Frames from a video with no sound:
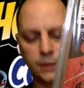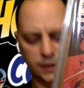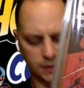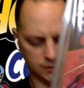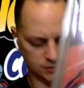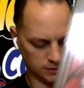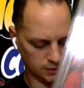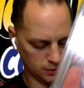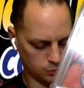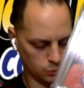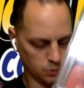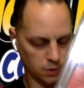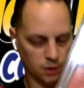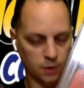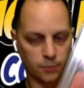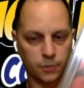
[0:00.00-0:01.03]
because I think
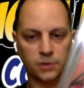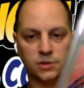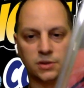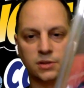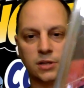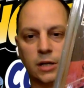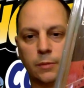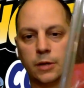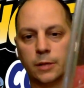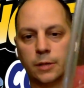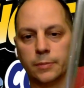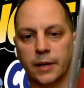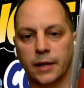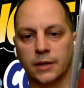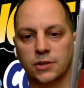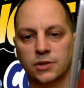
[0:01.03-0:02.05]
one of the books is coming
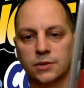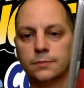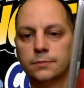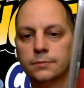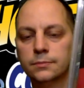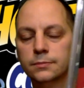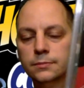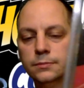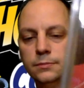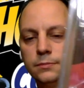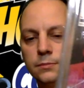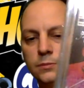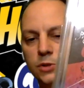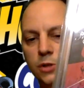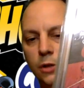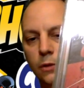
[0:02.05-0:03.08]
up next.
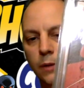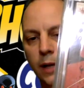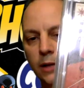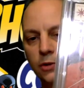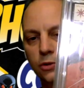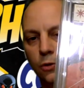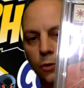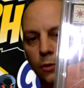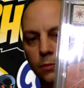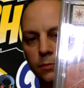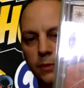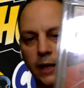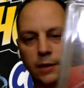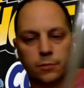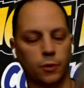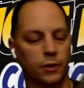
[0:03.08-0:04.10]
So that's
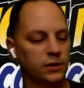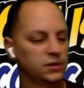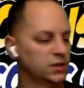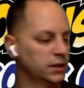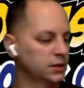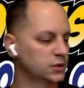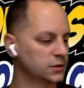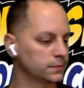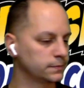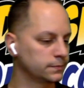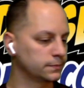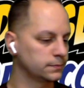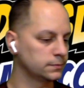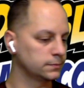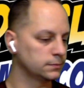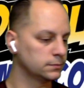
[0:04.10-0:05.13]
cool. 9.6.